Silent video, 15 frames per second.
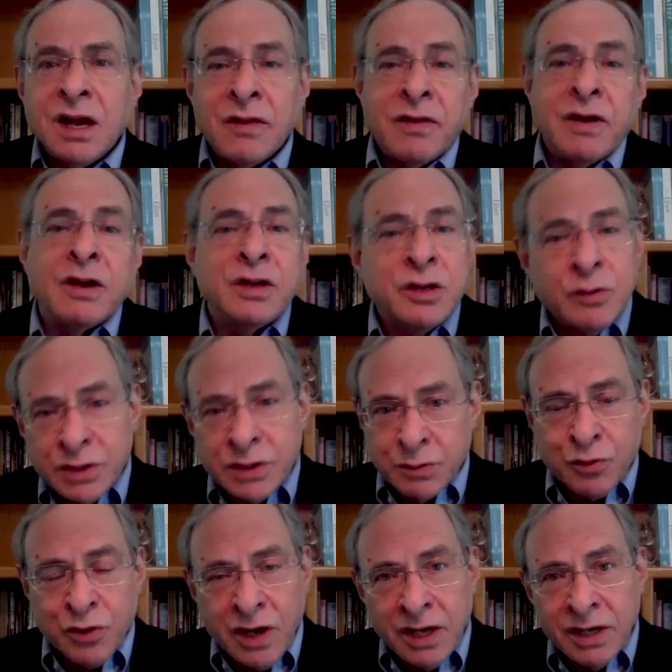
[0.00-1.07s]
And there, to his
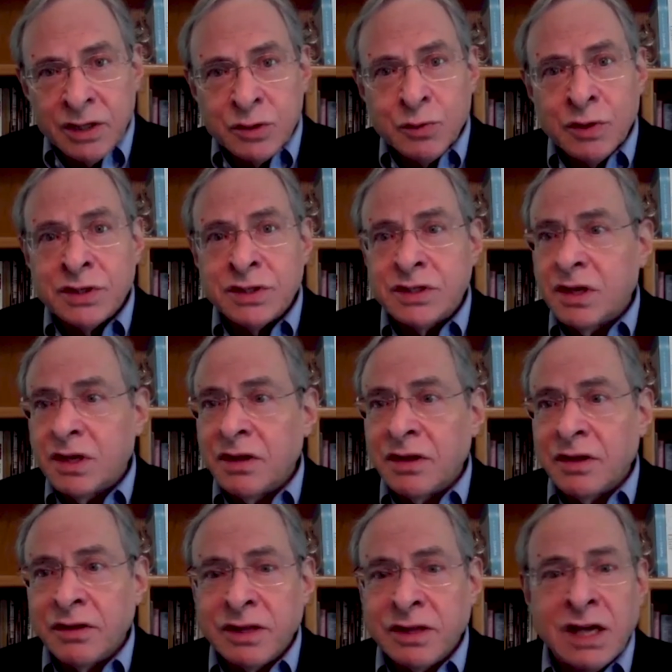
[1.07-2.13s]
surprise, was
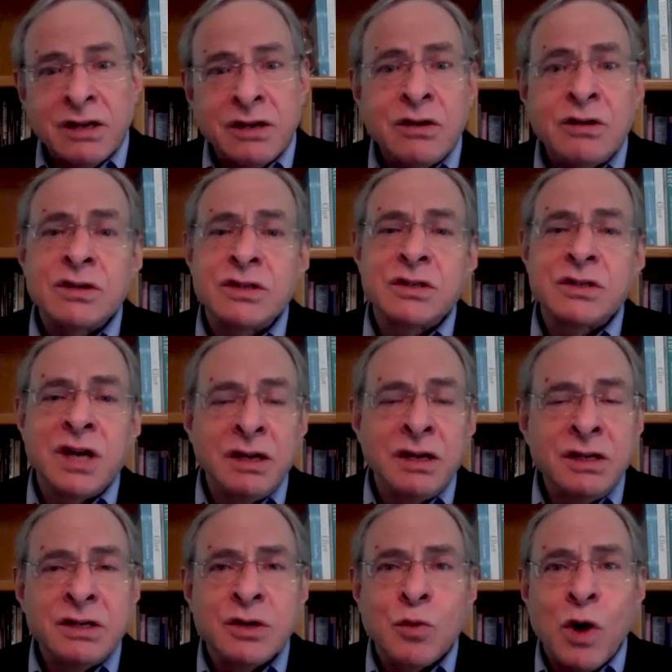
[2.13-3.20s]
that nurse,
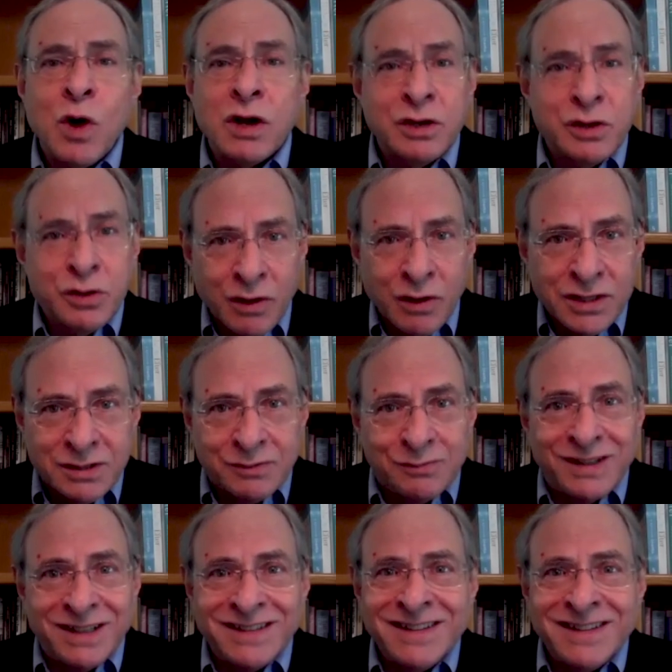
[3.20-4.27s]
Anita, walking towards
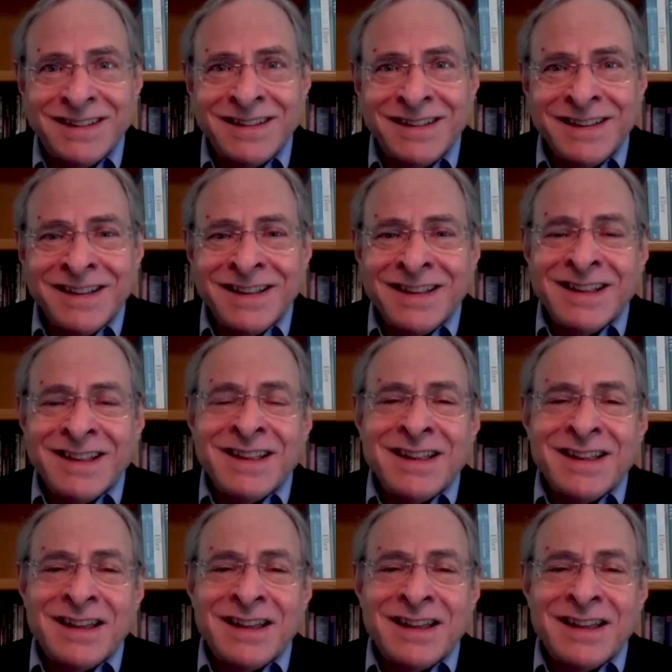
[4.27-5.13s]
him. Mm-hmm.